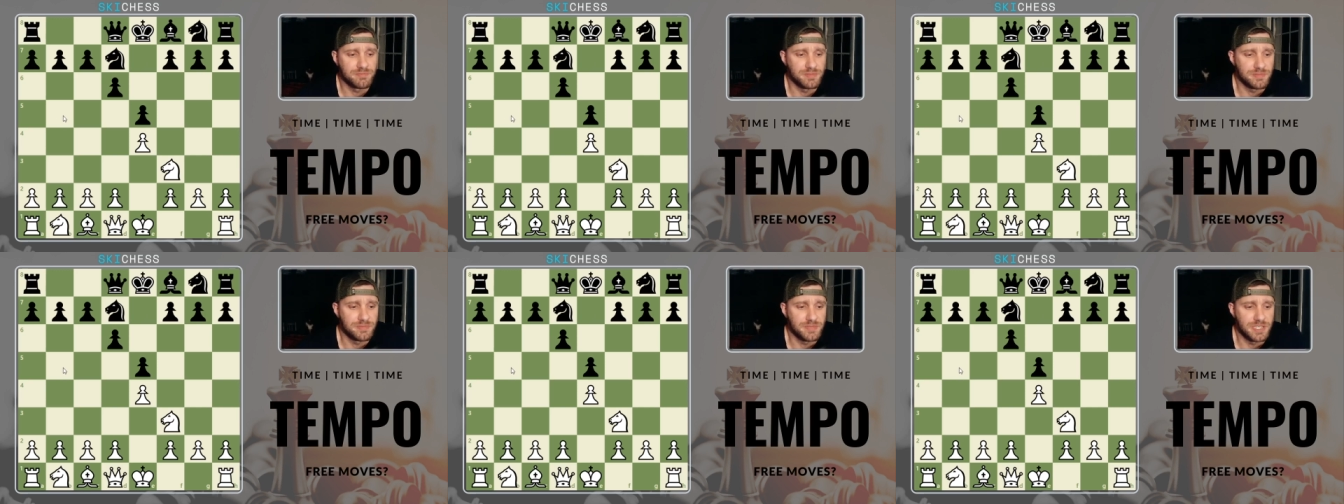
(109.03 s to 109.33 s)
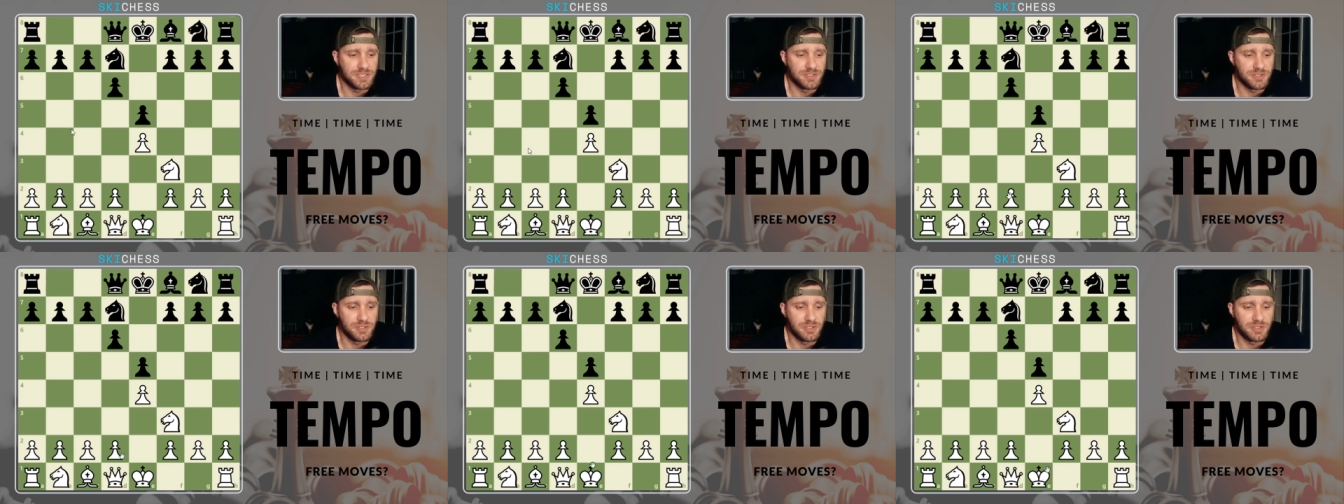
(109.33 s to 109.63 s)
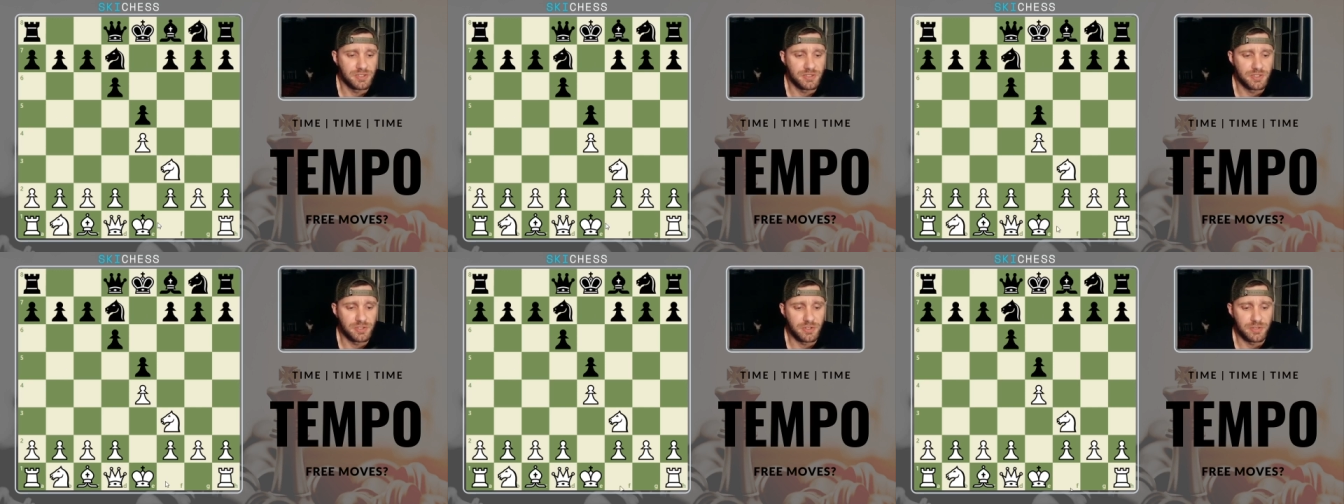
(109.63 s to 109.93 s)
it's good
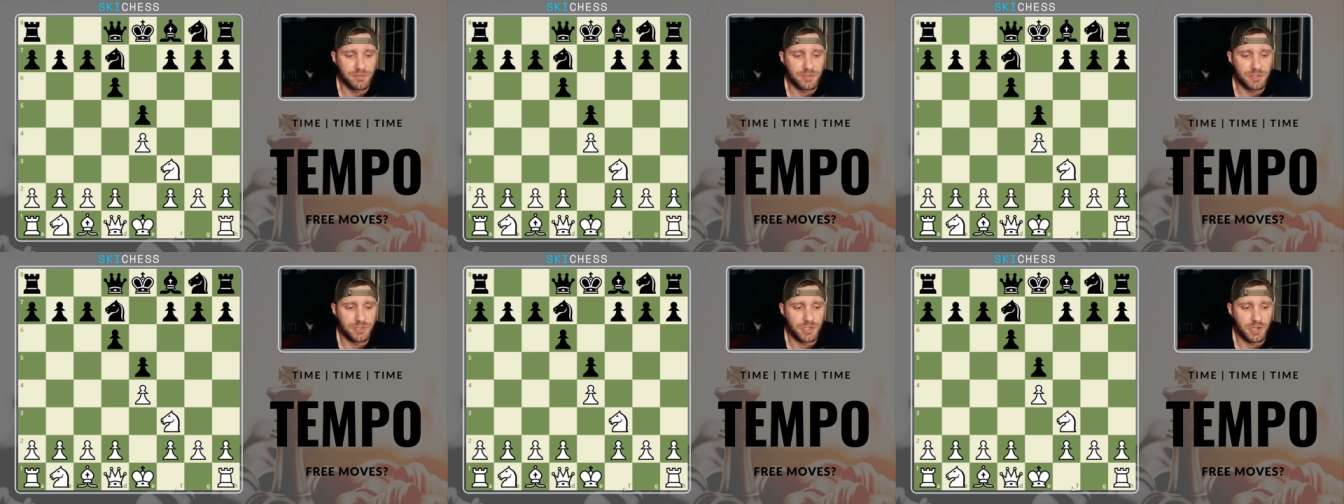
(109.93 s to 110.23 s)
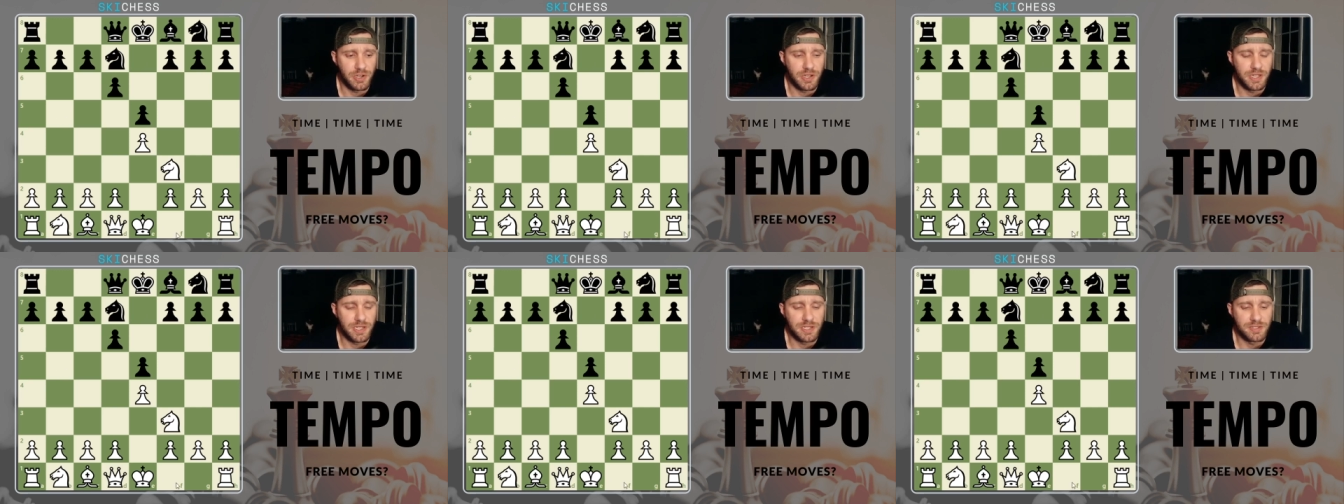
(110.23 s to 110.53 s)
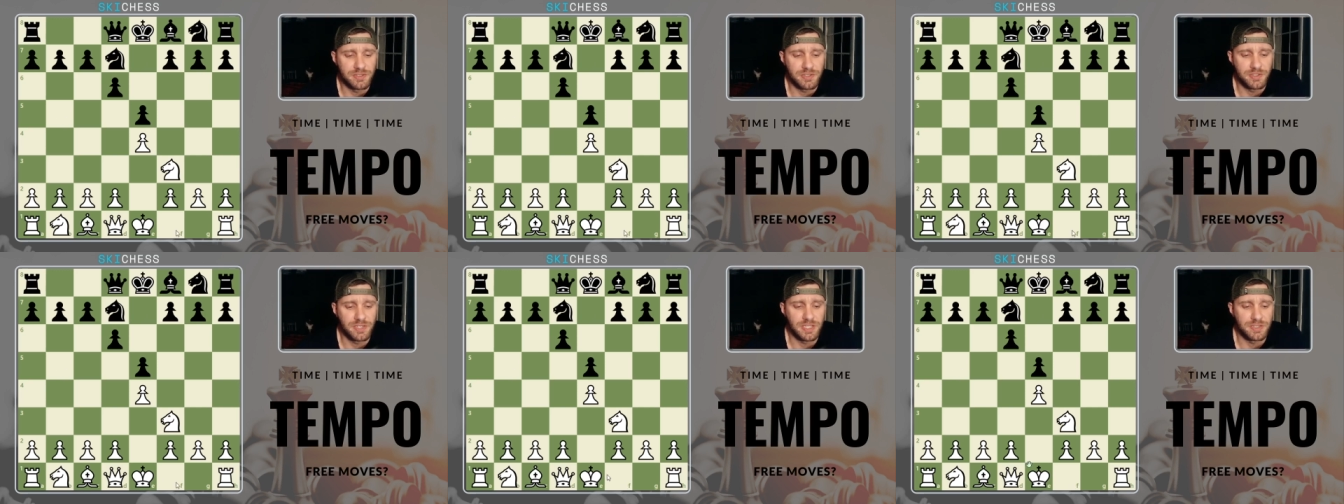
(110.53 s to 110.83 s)
to do if you're trying
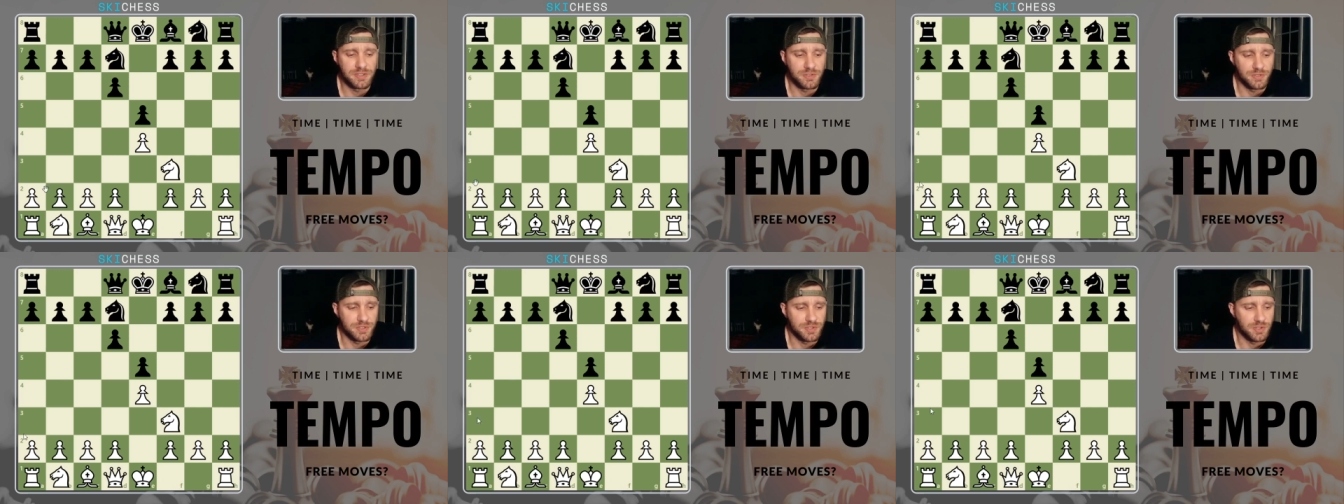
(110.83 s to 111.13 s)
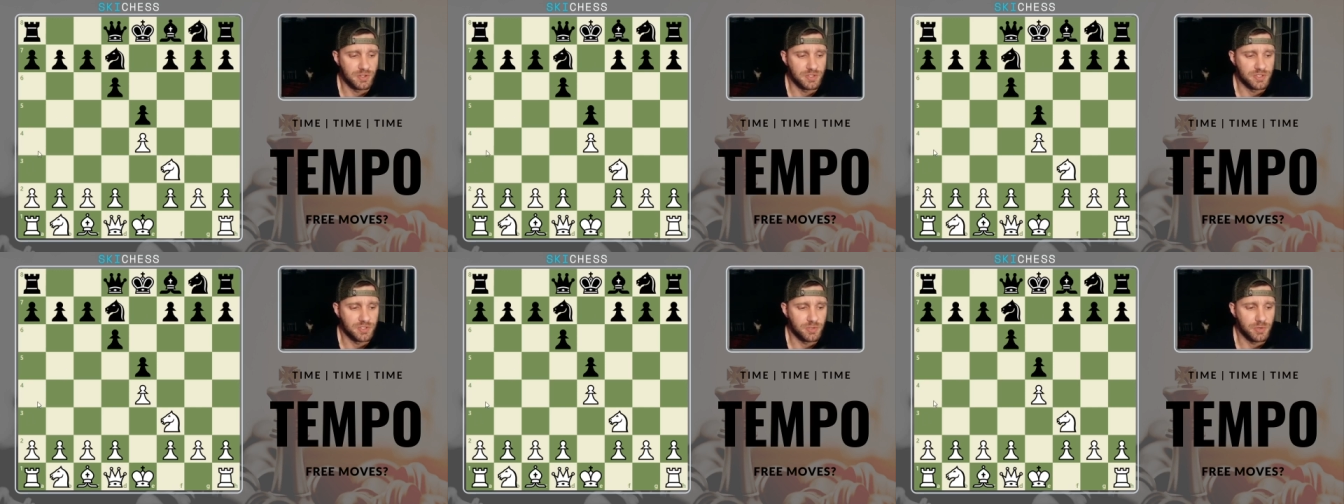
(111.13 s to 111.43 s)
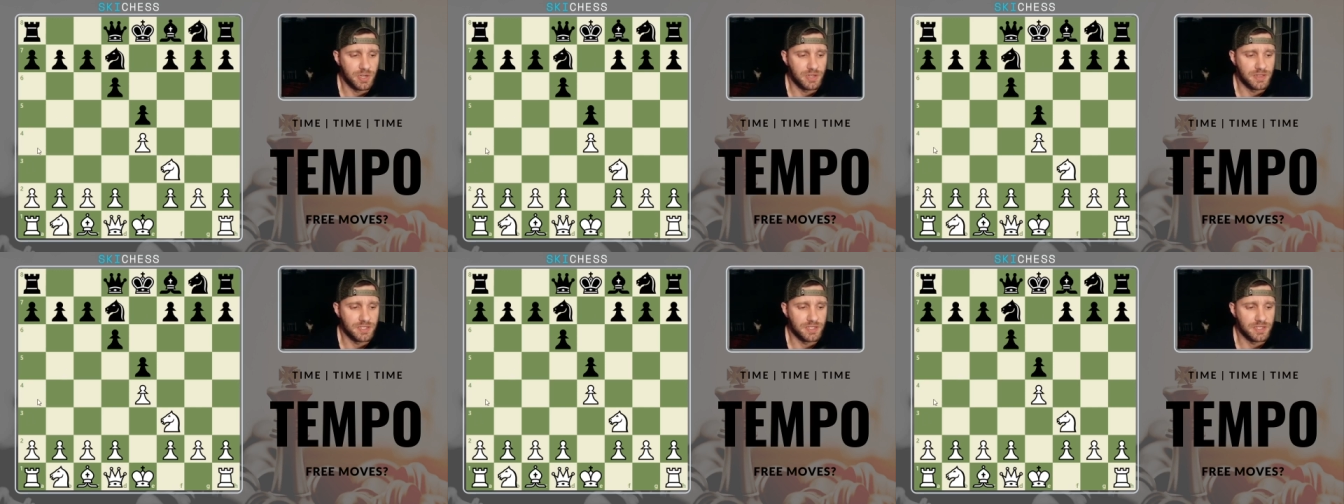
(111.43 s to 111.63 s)
to get to a certain square.